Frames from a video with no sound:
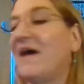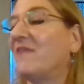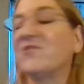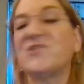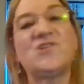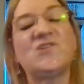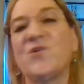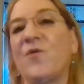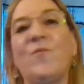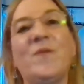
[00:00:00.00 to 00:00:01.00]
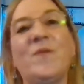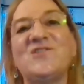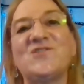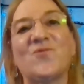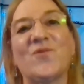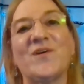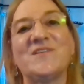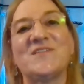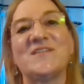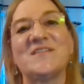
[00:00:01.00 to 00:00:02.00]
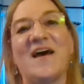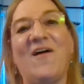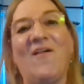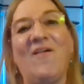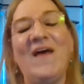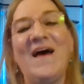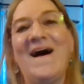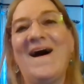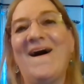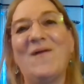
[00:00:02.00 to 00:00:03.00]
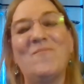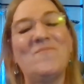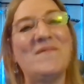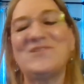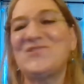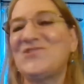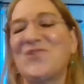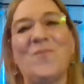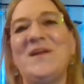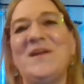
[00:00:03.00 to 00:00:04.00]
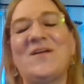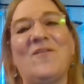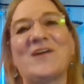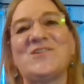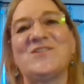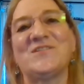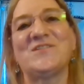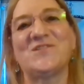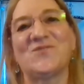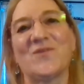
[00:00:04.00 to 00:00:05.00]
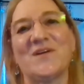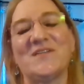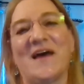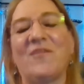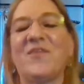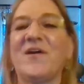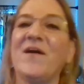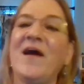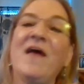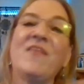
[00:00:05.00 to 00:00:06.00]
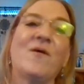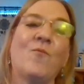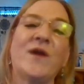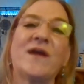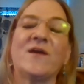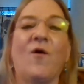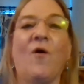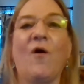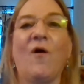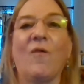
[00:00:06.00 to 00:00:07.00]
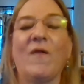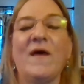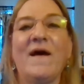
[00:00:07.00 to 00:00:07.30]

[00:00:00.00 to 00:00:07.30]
And there's so many stories to tell, so many collections and stories out there that we can all